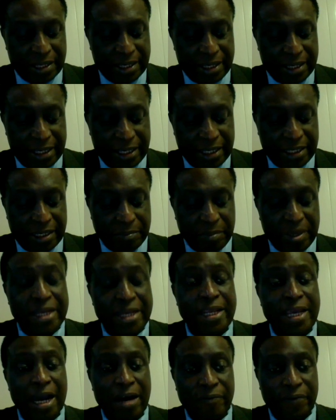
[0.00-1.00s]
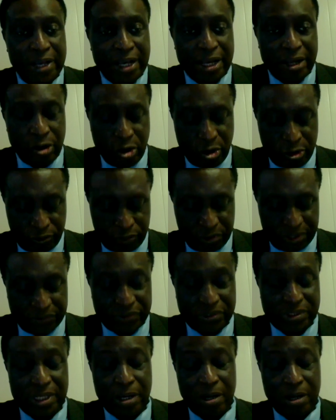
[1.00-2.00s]
in many African
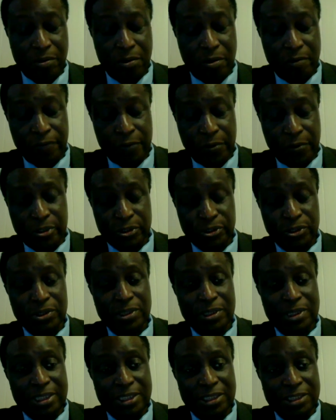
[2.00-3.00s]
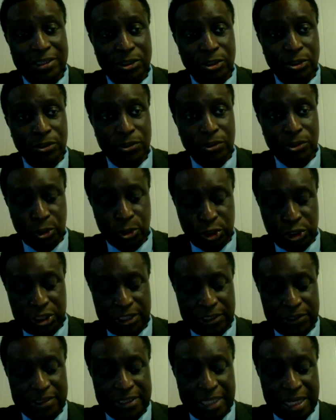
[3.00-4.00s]
countries. Now, of course, this
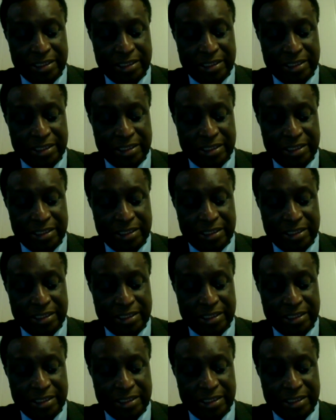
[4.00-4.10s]
touches that